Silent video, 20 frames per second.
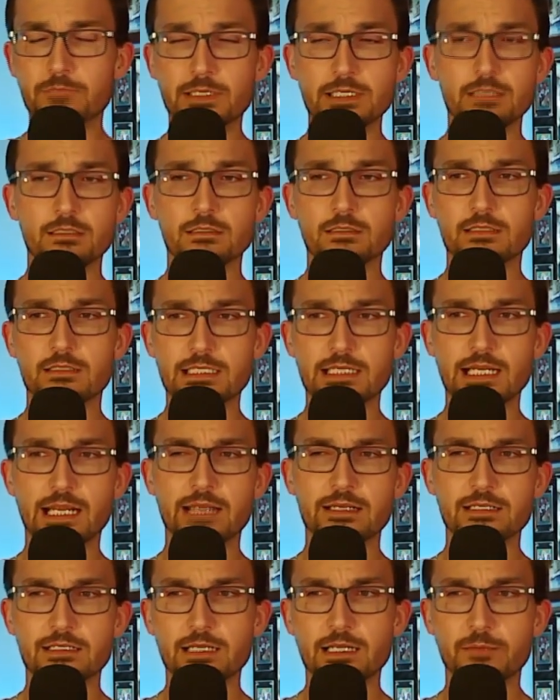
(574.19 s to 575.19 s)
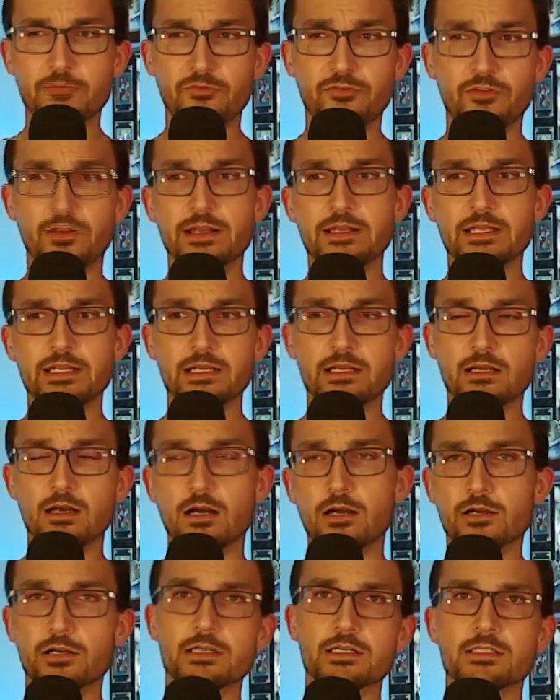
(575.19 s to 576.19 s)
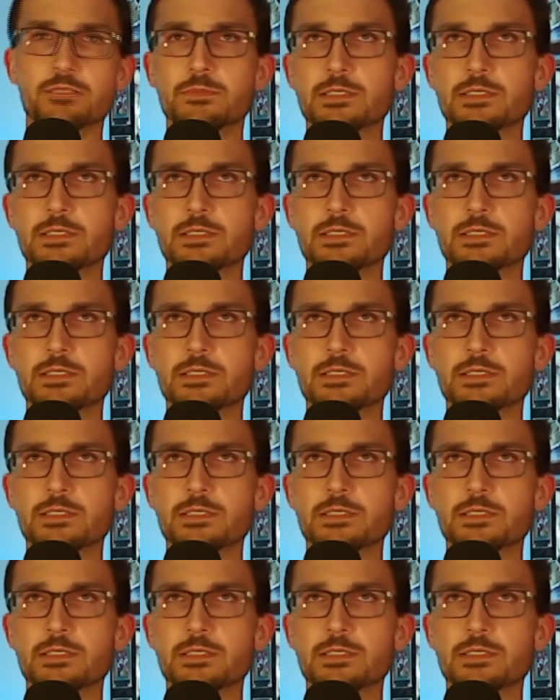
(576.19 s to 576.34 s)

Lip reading: bill that ended up funding Congress,